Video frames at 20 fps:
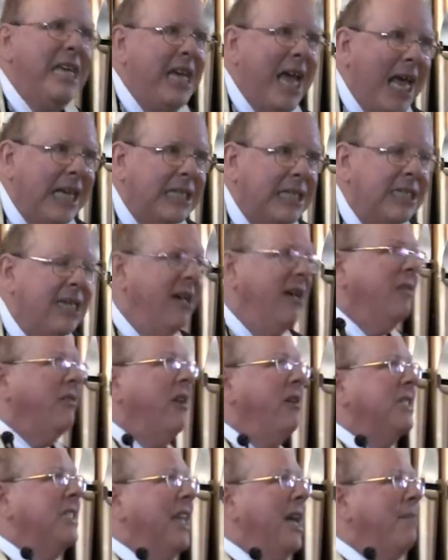Yes,
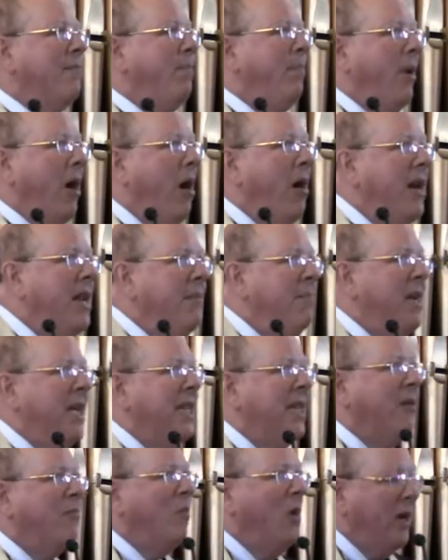there's that part of me
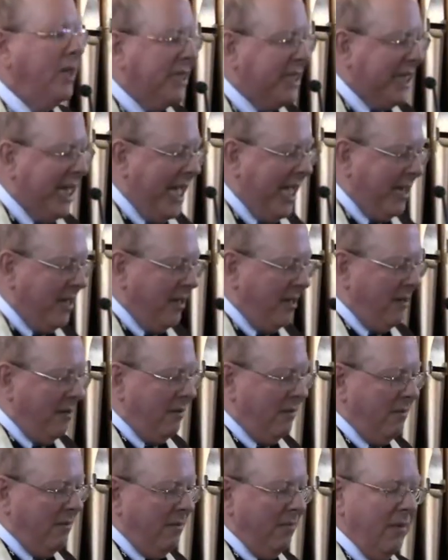that wants that.
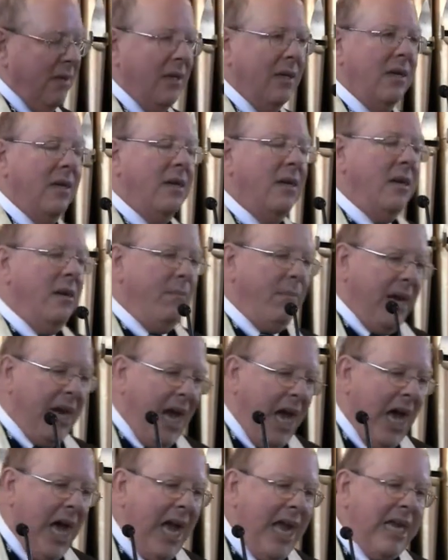But
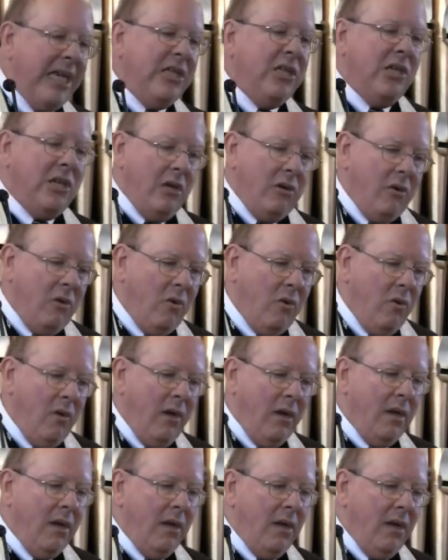I,
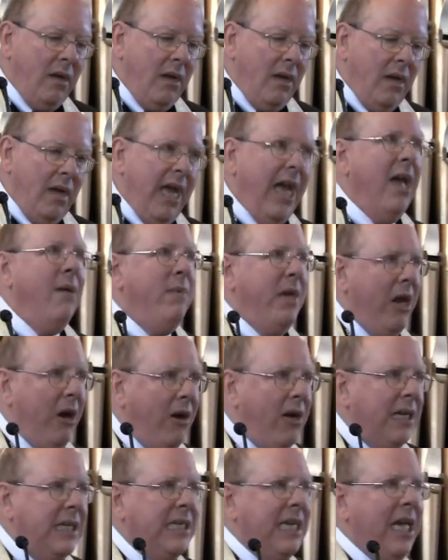too, am
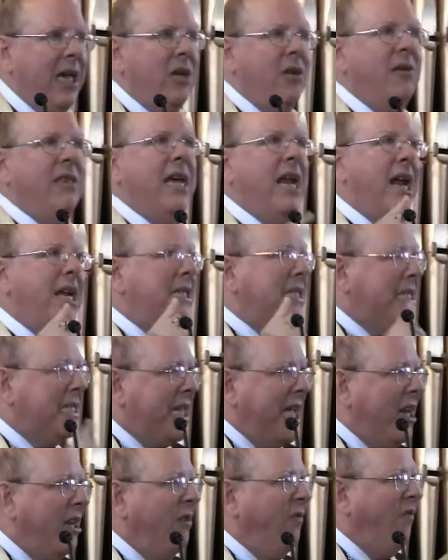here to tell you that I
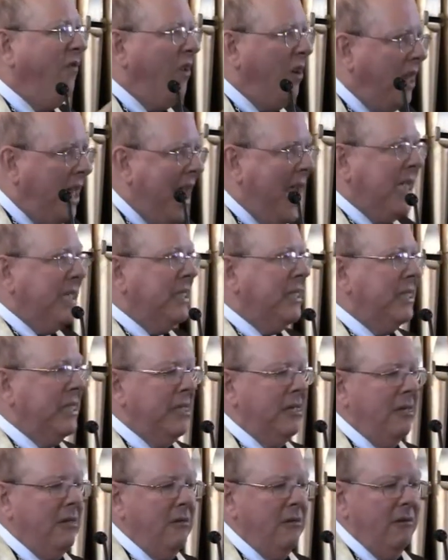settle for less.